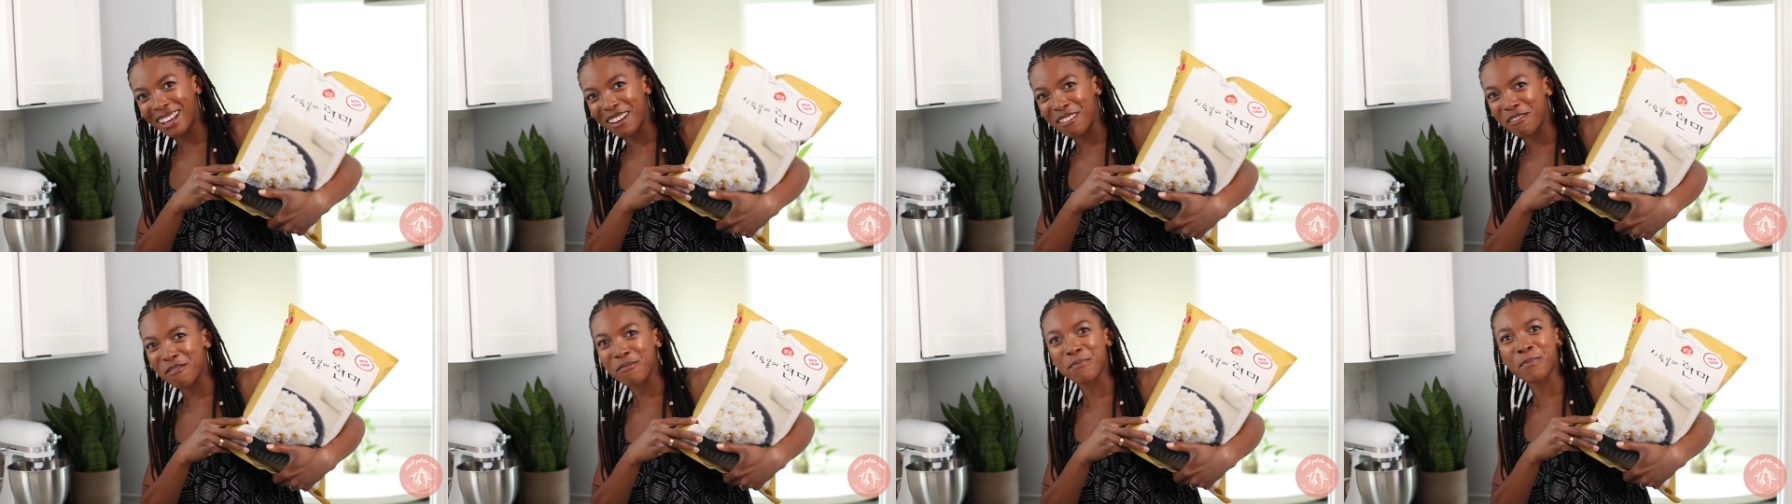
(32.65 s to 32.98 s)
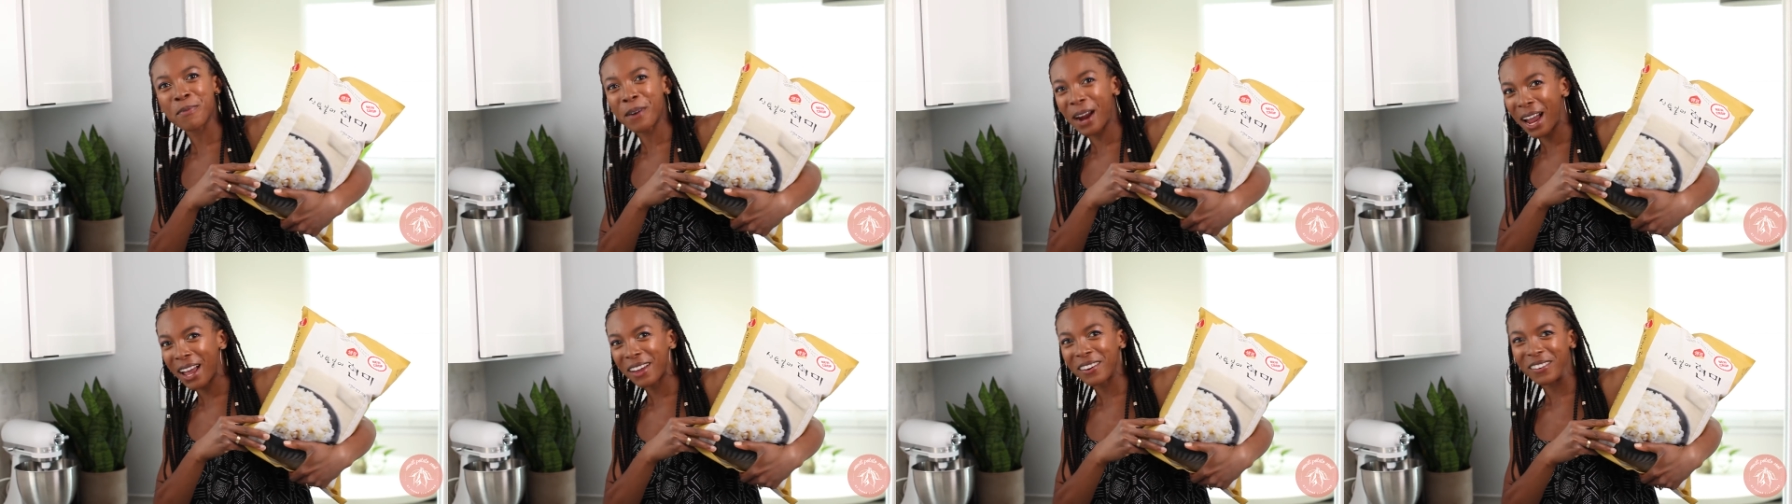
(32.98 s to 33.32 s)
of
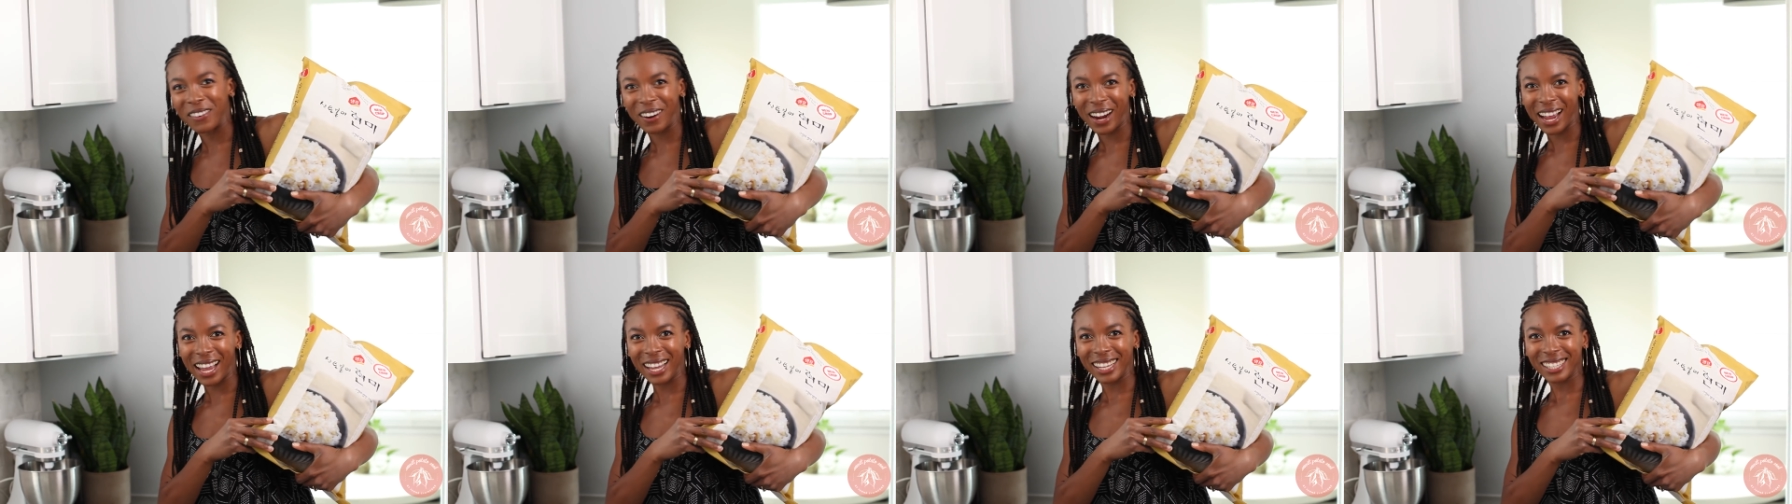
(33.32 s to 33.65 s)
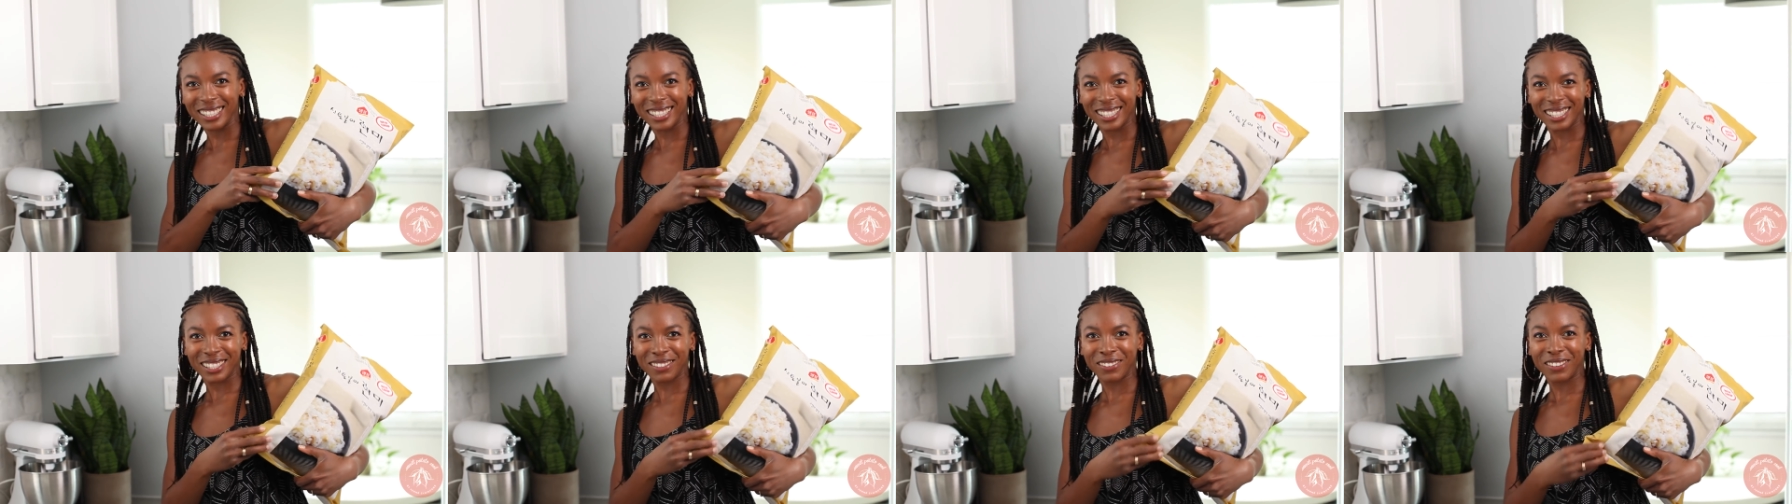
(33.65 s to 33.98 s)
brown
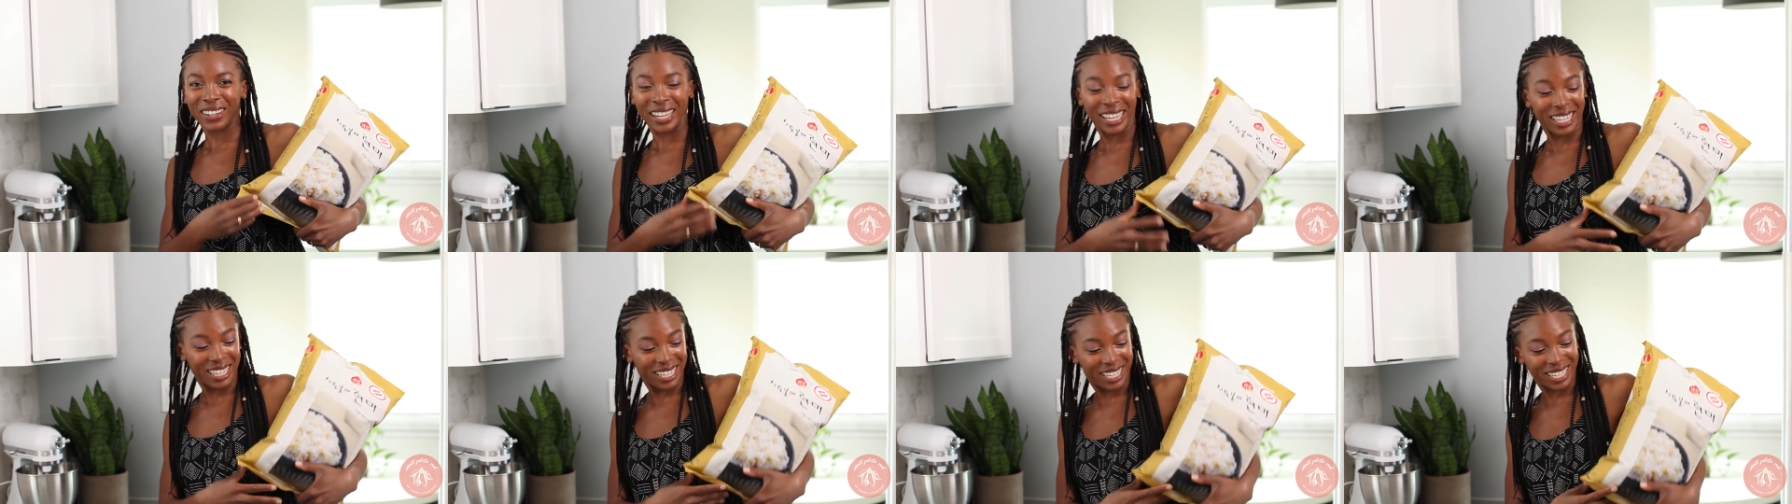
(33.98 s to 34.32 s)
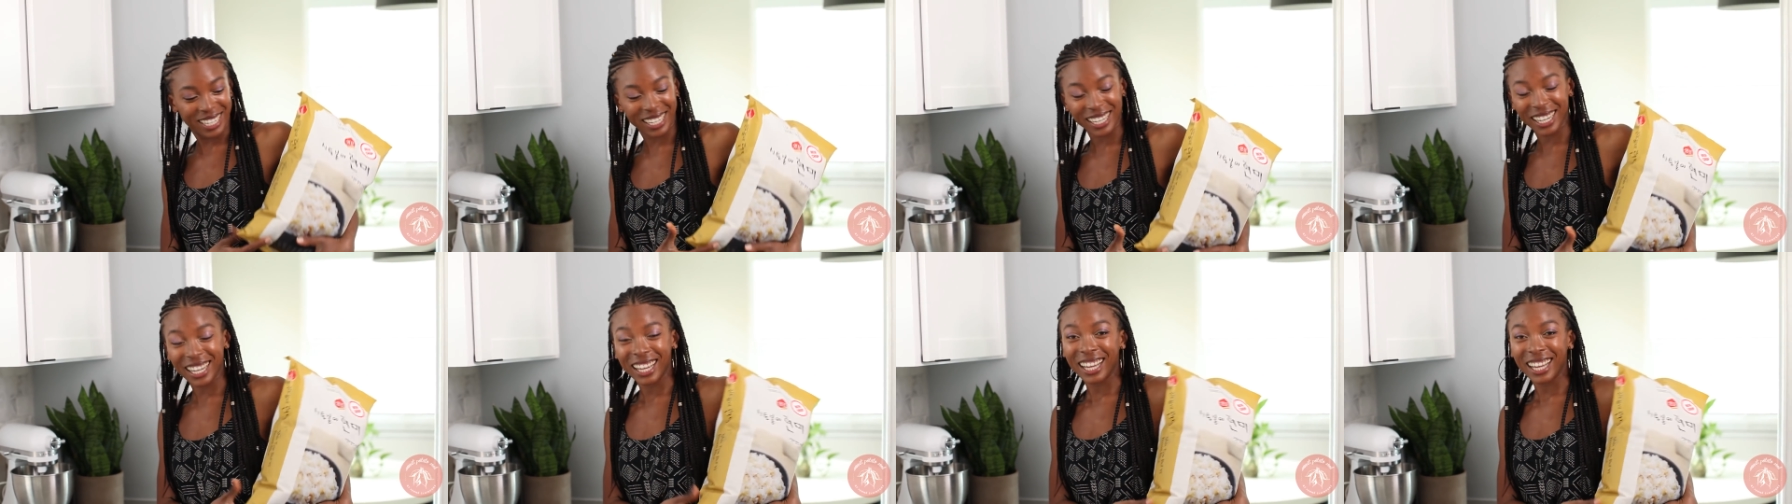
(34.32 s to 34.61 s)
rice, which